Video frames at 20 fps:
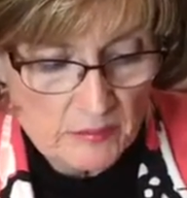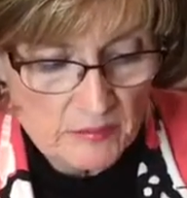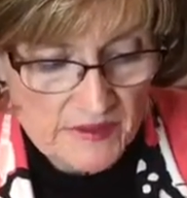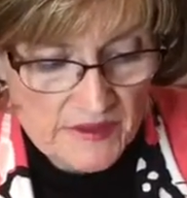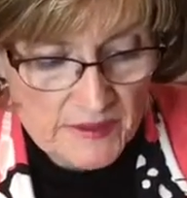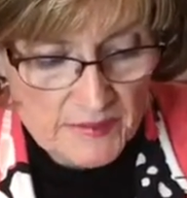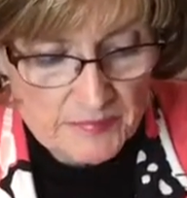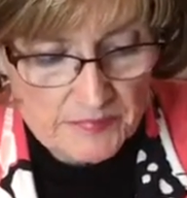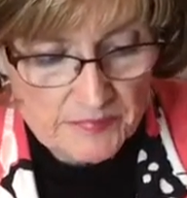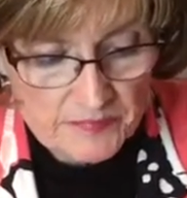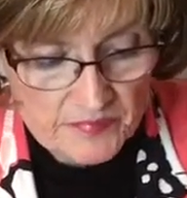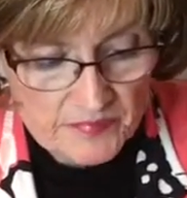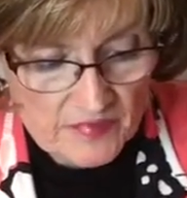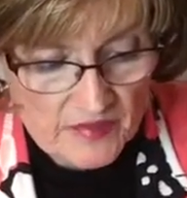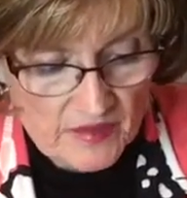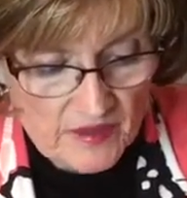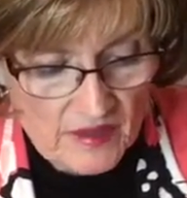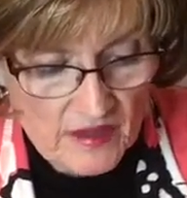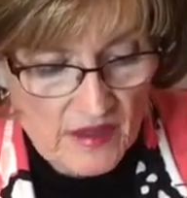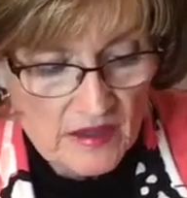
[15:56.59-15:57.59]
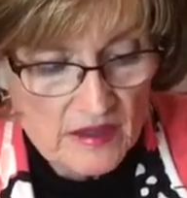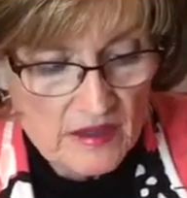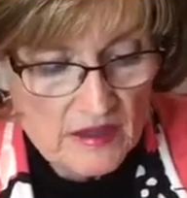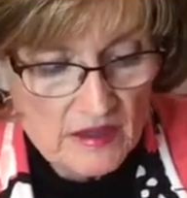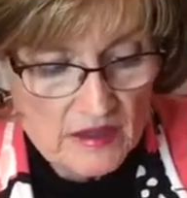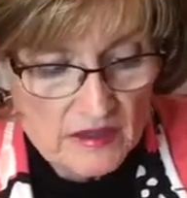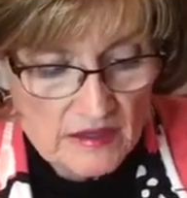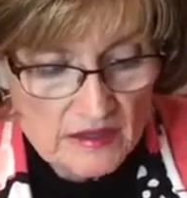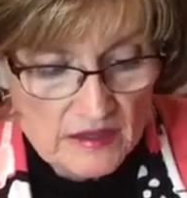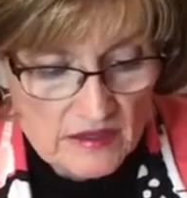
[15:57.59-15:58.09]
but
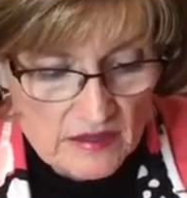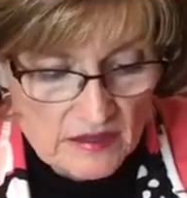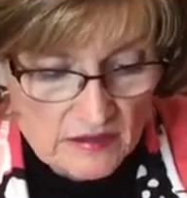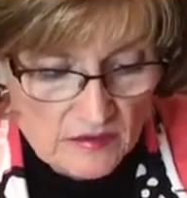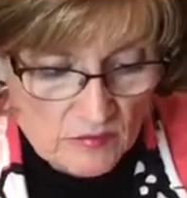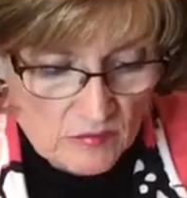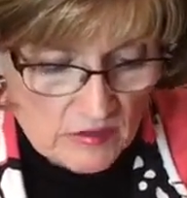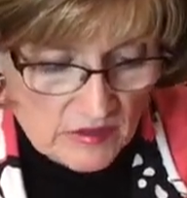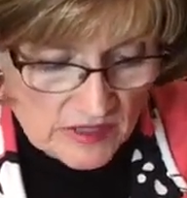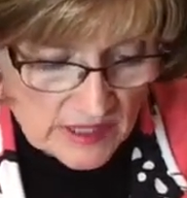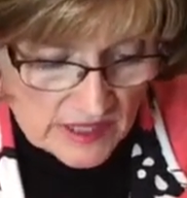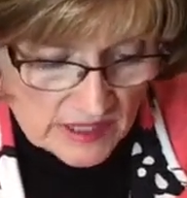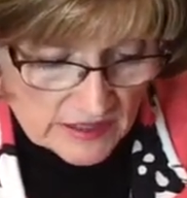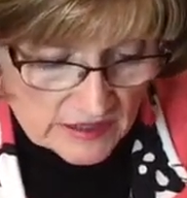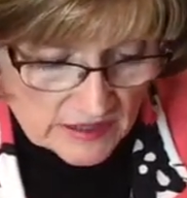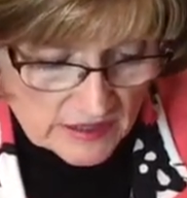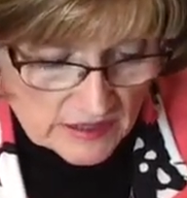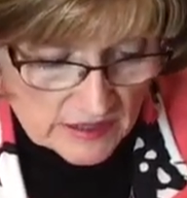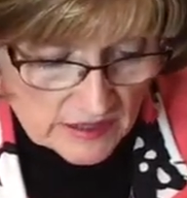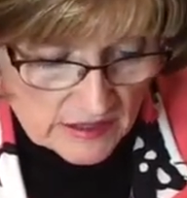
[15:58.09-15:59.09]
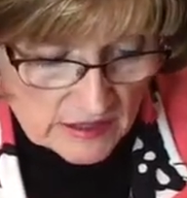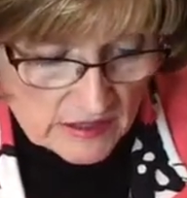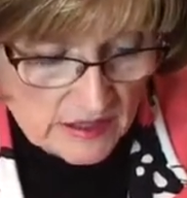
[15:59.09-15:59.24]
we'll get it.